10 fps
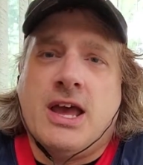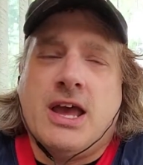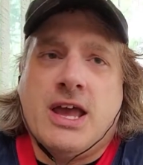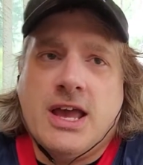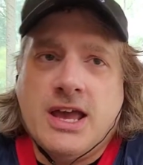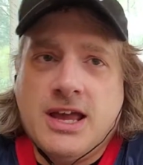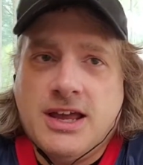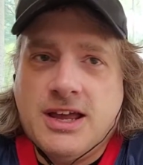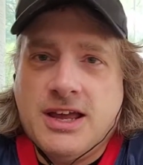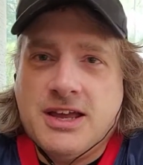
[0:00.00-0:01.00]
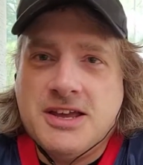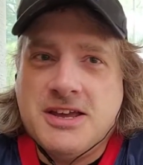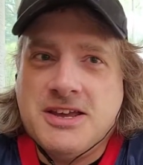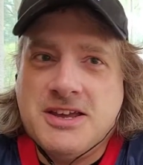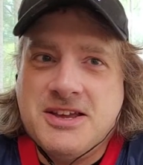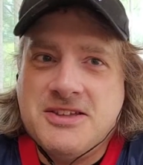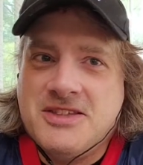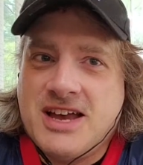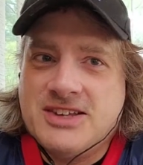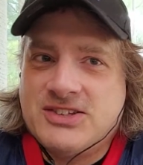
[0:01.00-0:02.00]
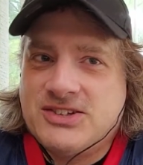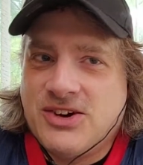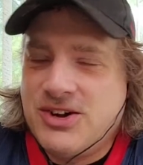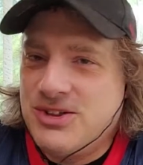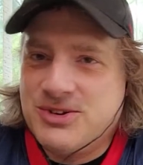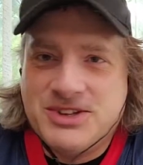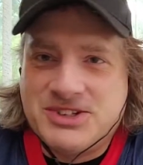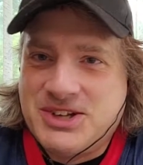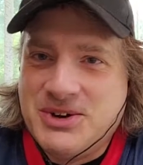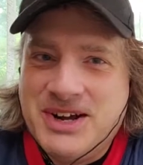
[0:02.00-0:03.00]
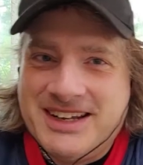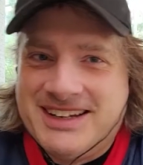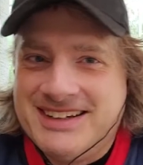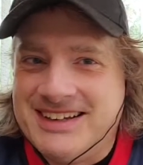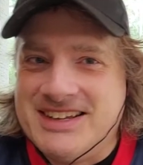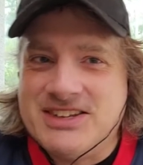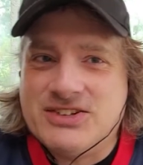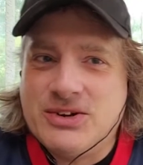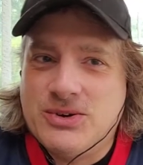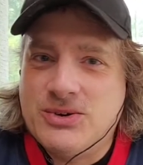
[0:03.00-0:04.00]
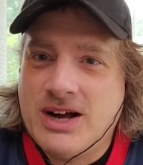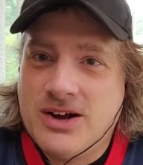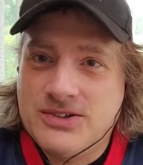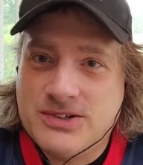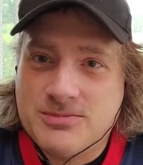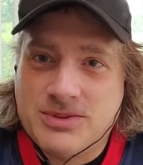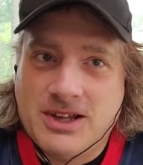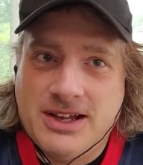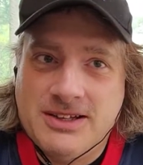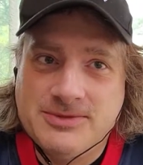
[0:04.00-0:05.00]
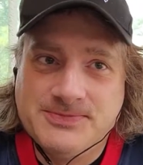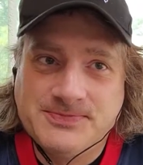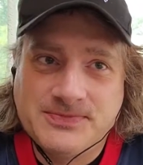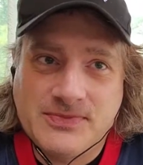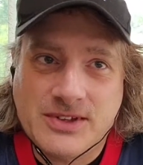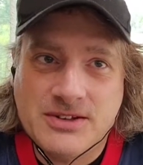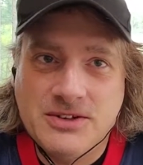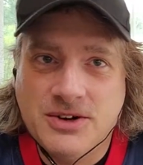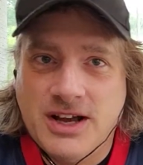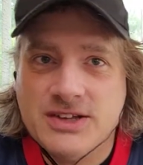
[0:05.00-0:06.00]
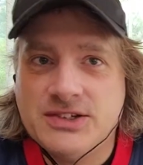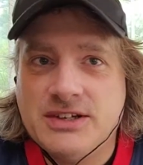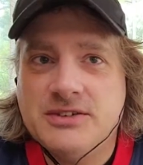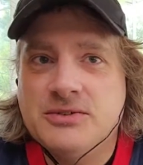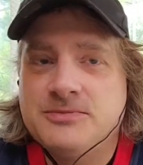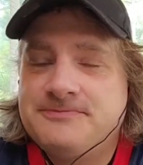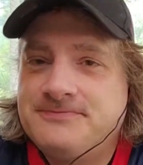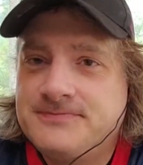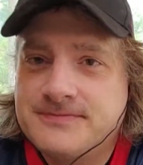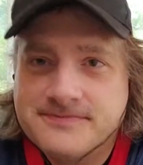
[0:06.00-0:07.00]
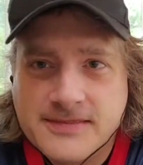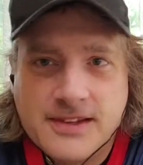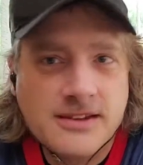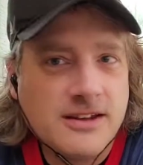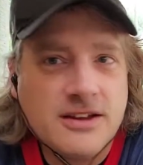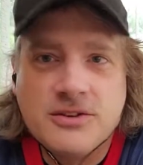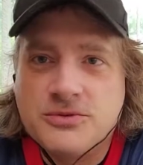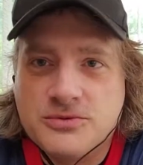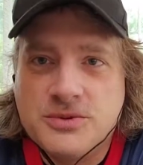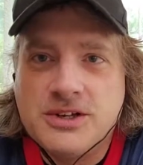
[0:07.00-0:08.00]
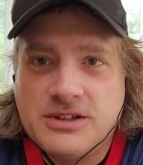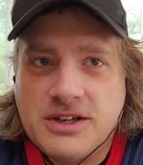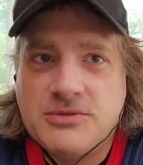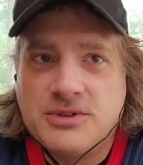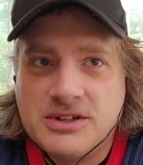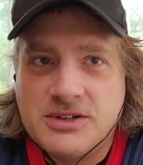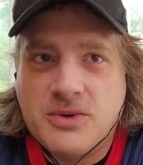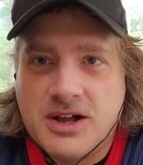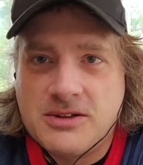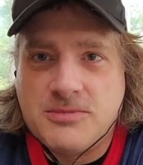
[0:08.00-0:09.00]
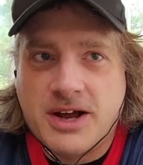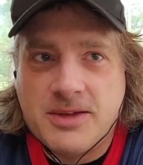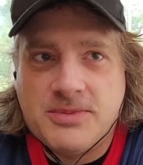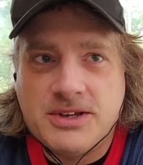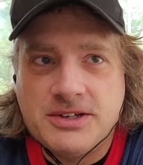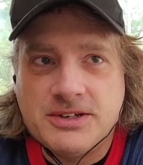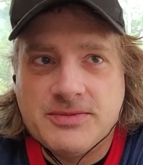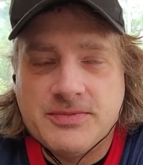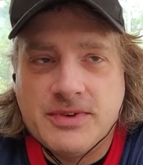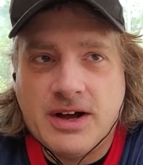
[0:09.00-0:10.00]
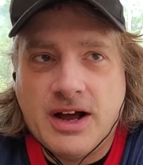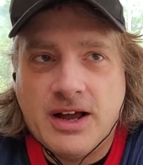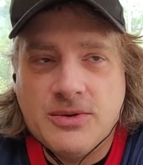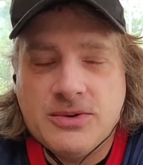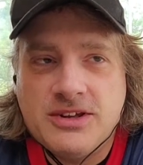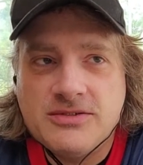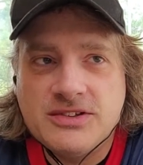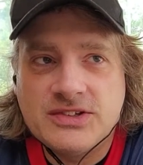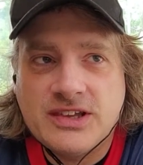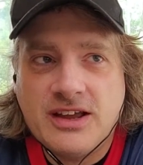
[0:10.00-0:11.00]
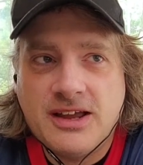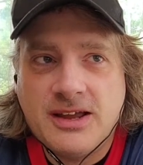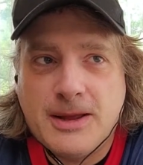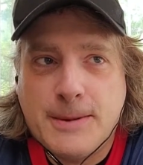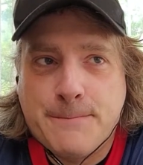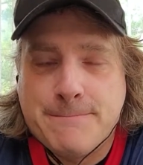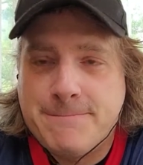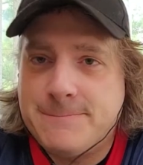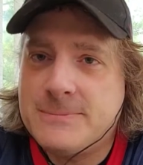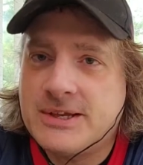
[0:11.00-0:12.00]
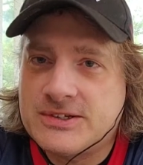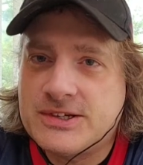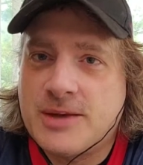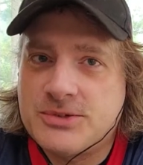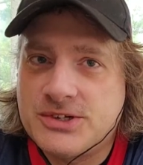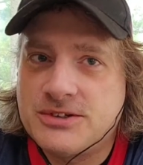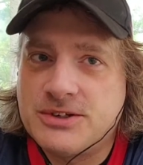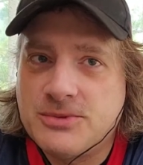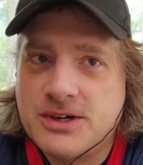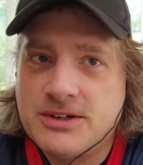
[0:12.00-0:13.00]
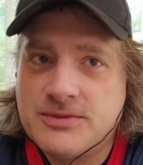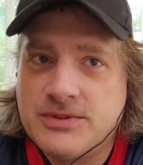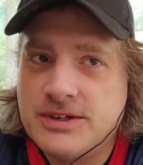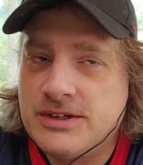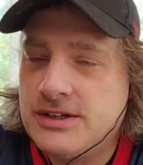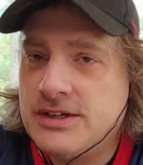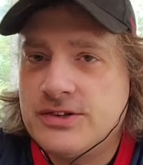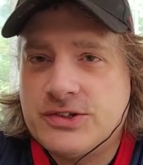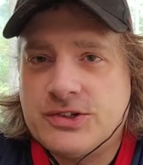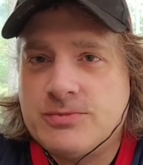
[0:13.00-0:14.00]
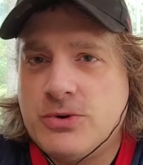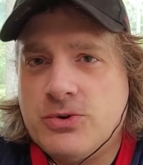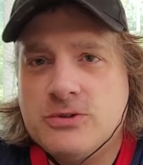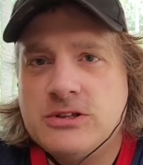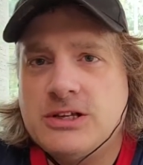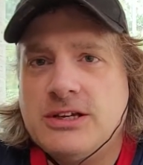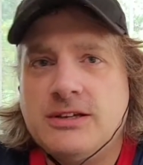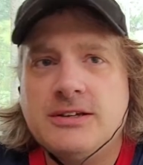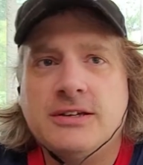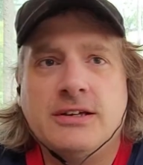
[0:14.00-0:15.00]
And that's all there is to it. So how does it play? You're asking? Really, really well, in my opinion. I would even say exceptionally well. Smoothly.